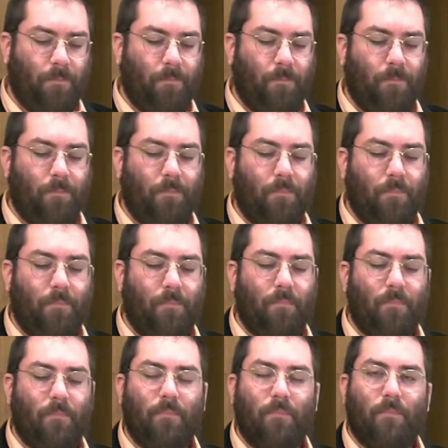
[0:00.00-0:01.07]

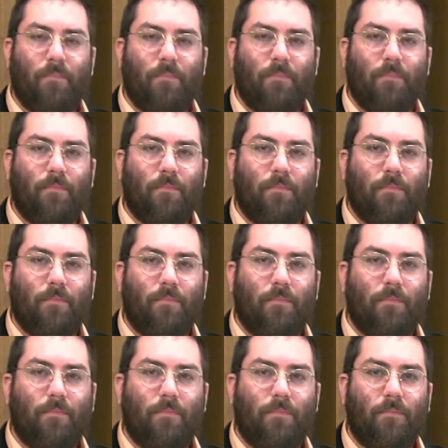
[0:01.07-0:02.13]

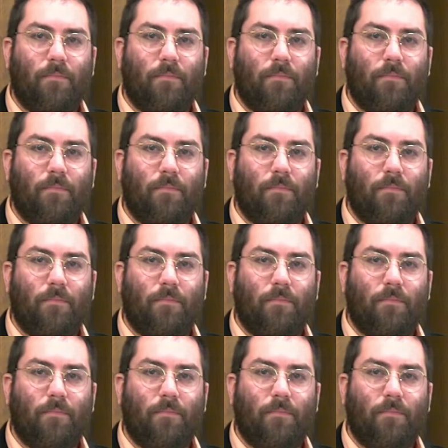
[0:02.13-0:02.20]
[no speech]